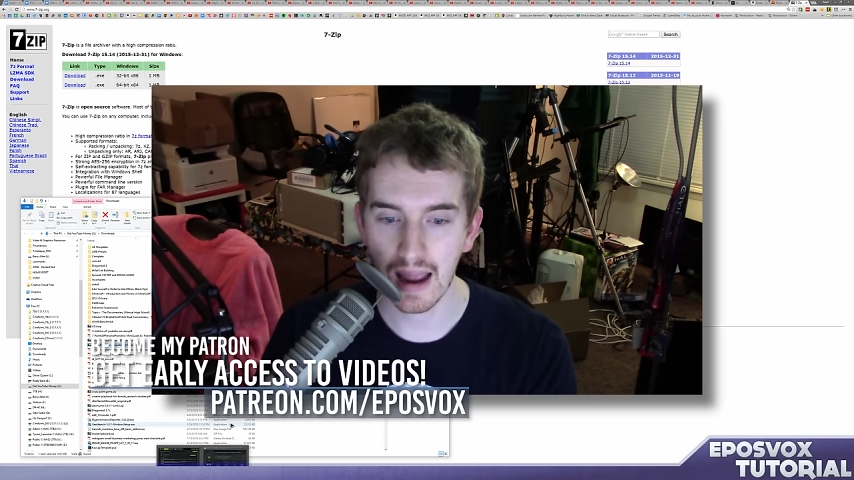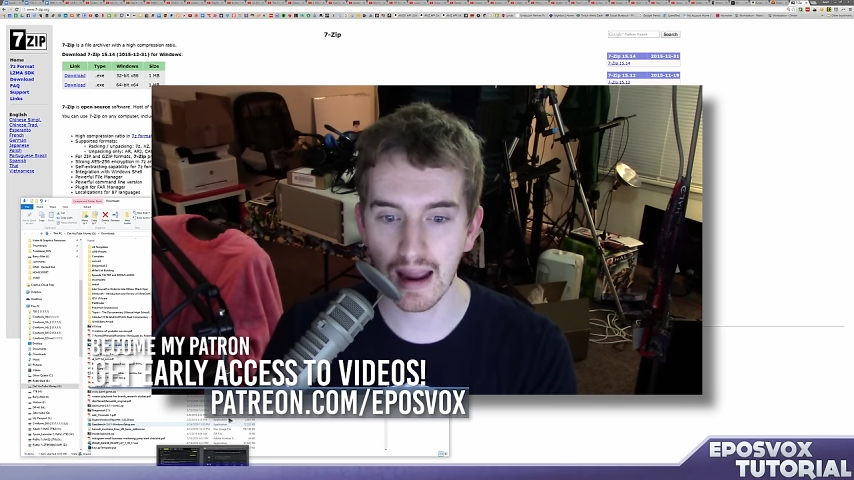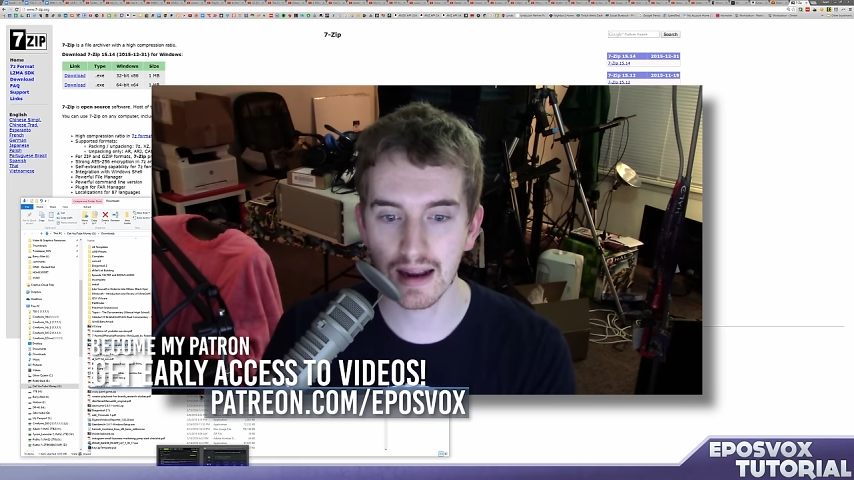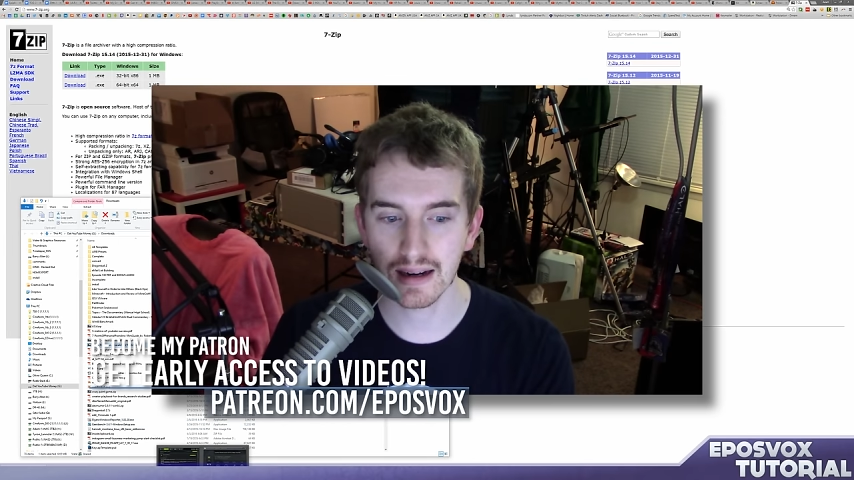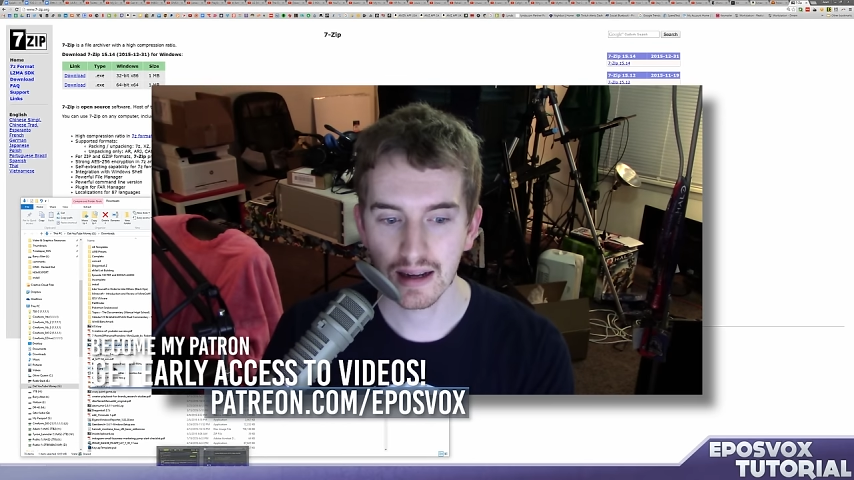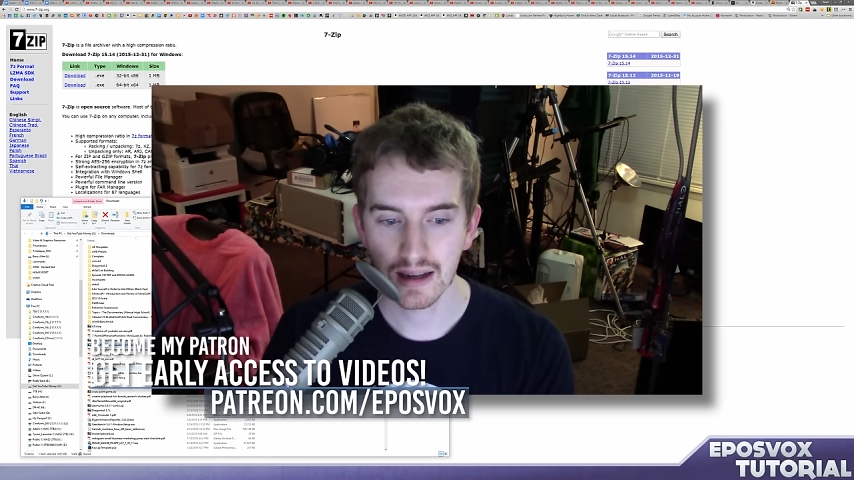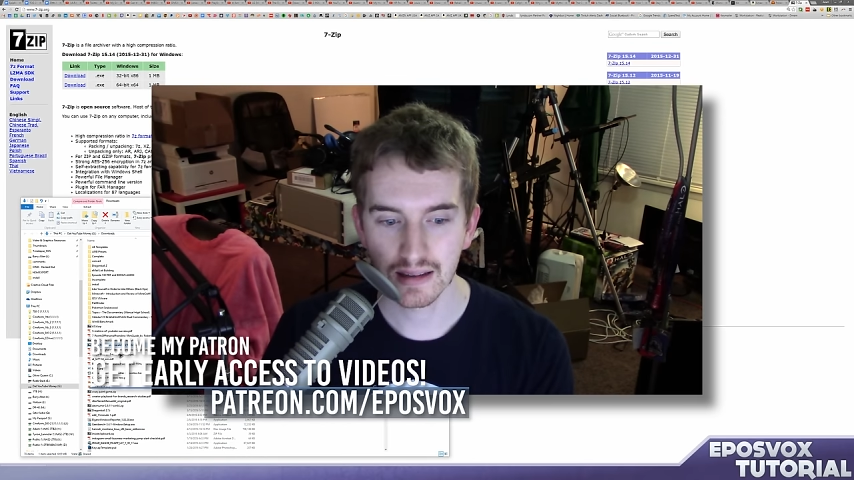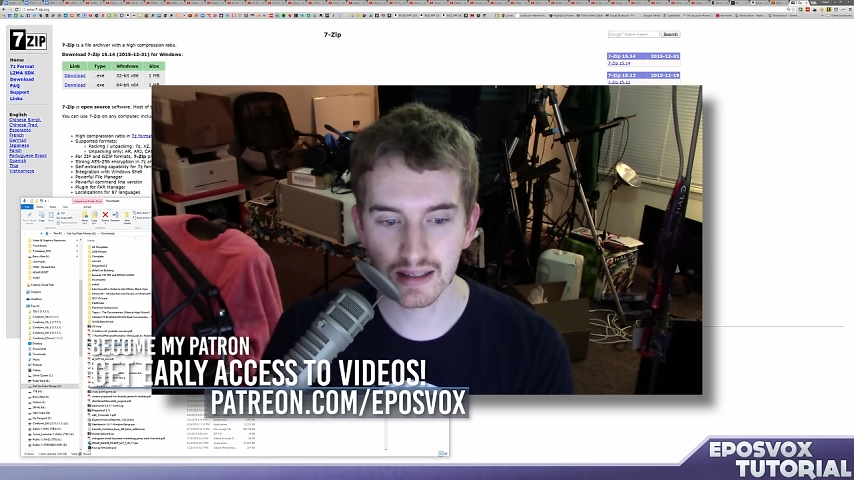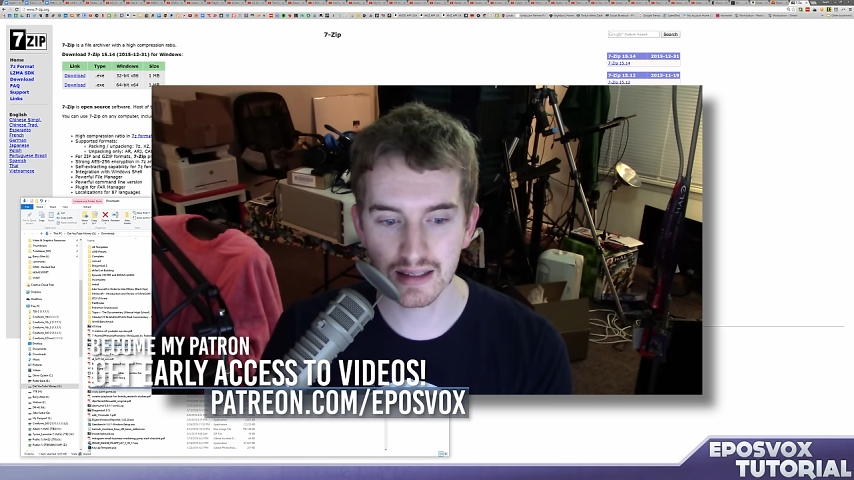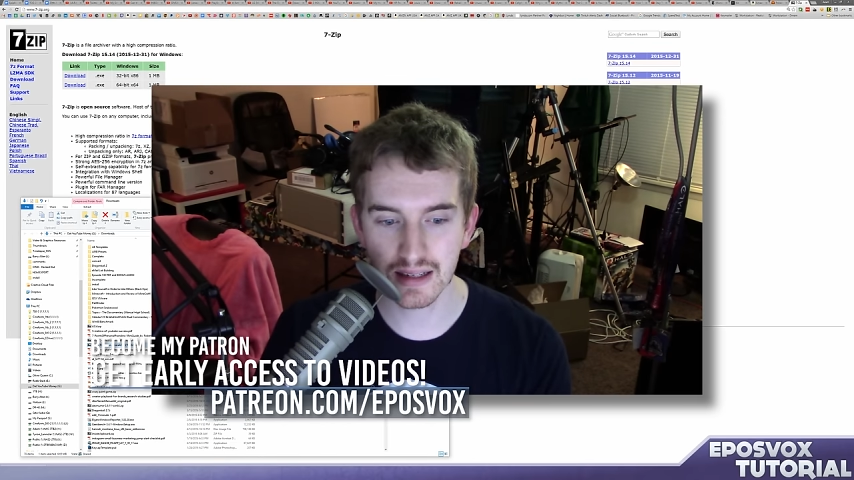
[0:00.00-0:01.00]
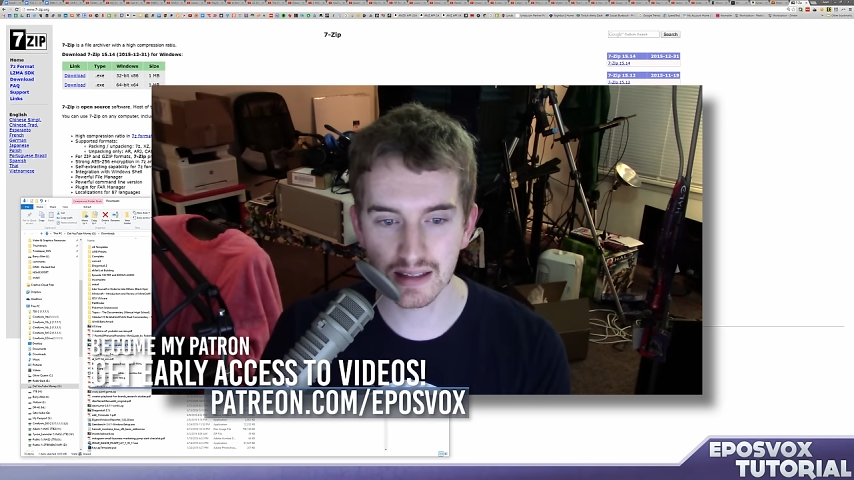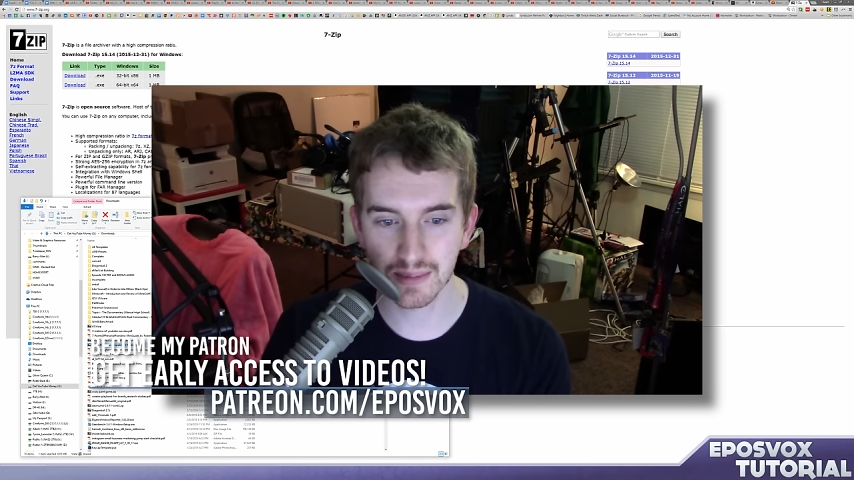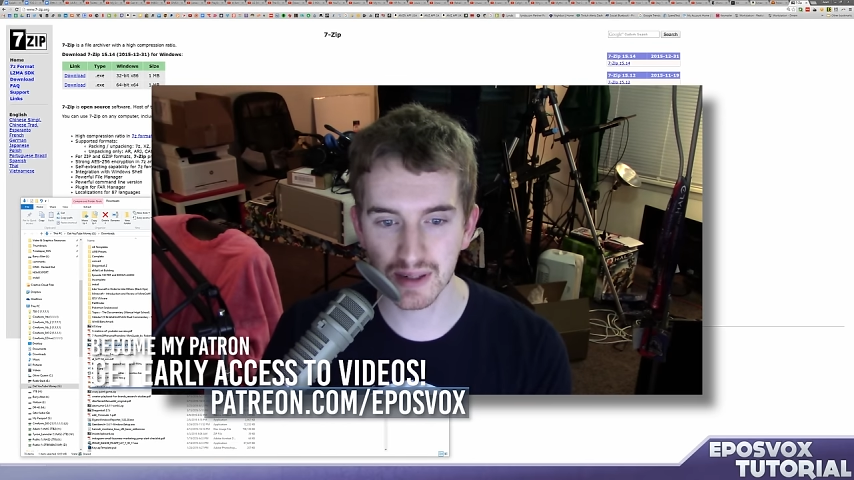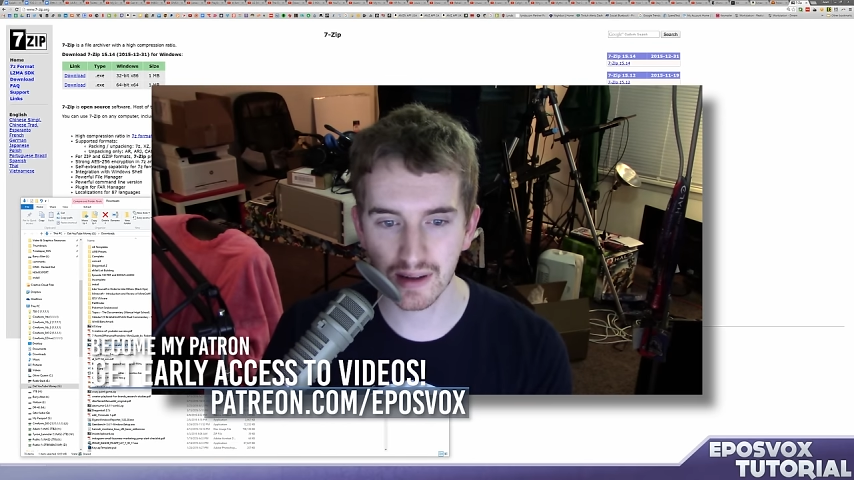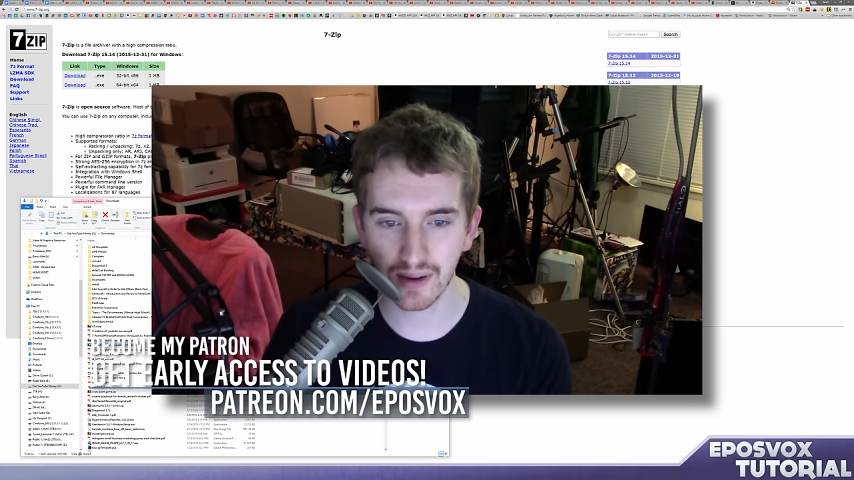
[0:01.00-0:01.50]
And this is
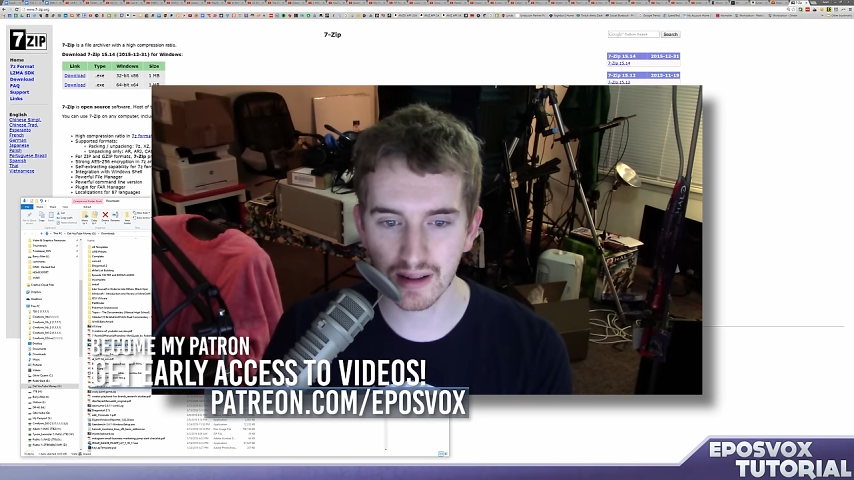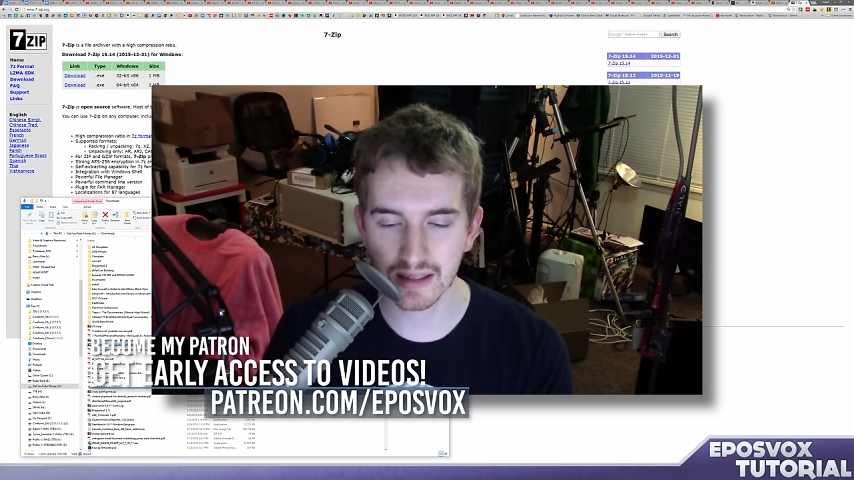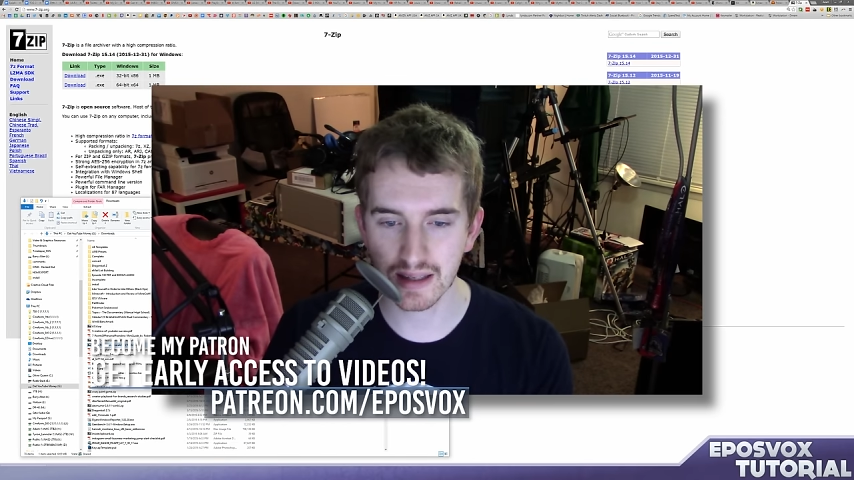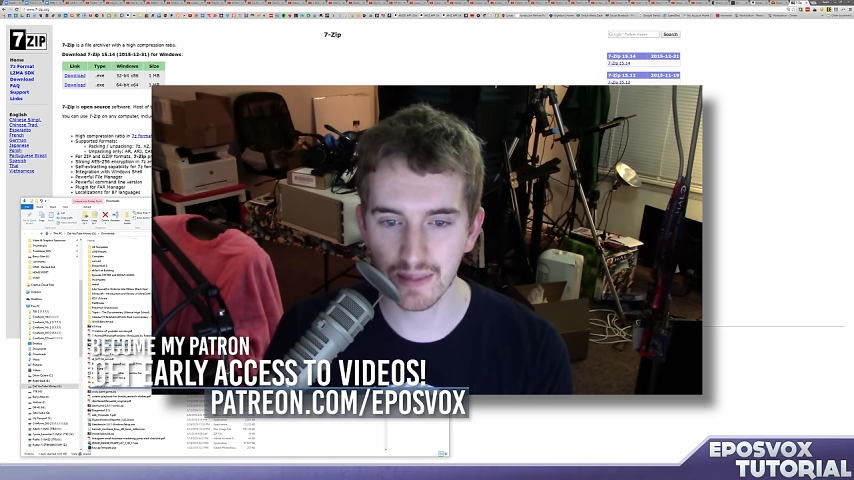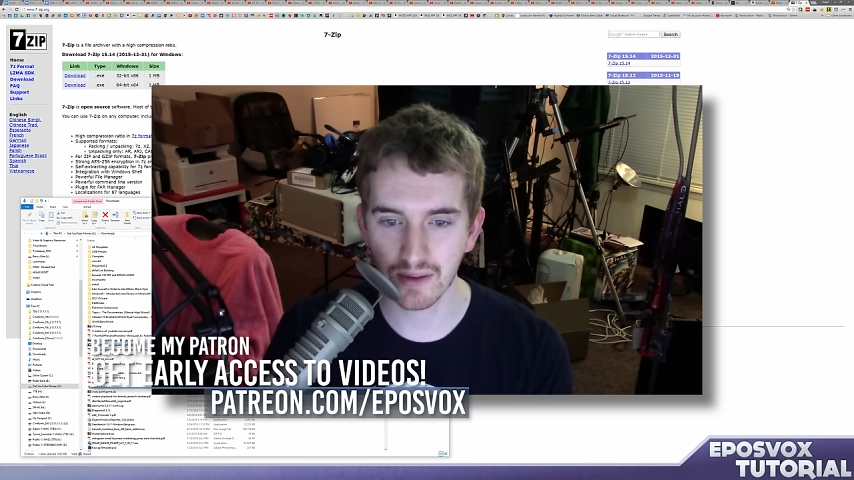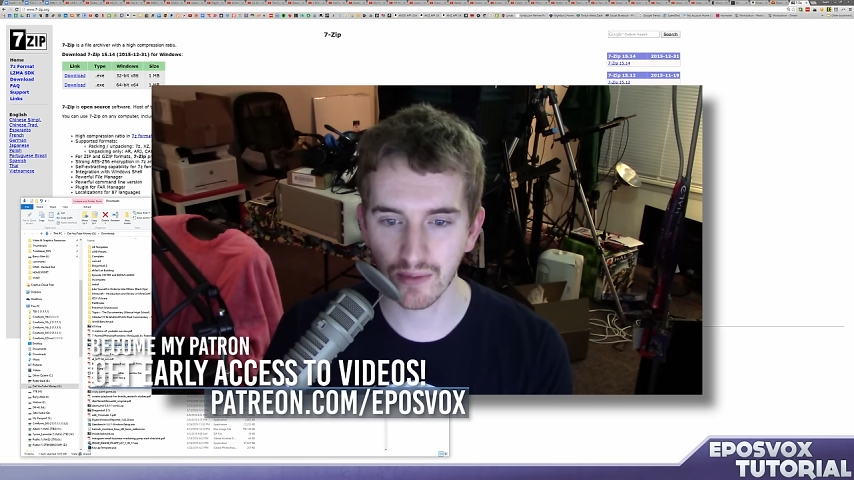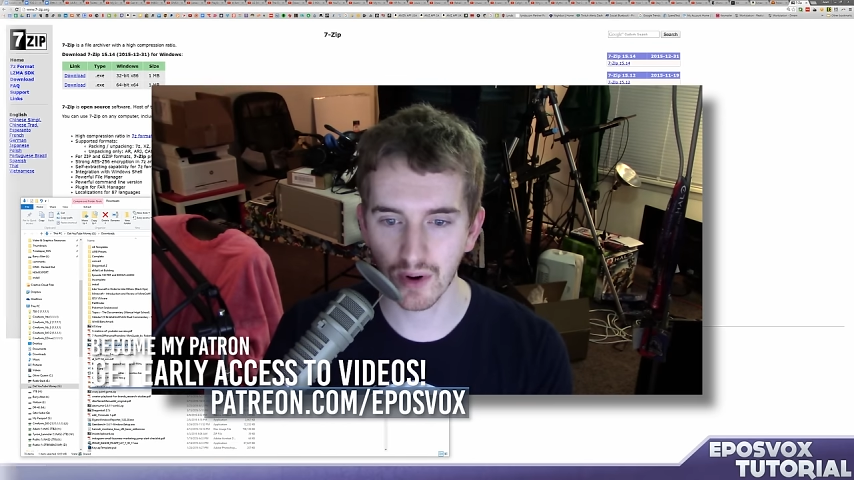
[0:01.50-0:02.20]
specifically stemming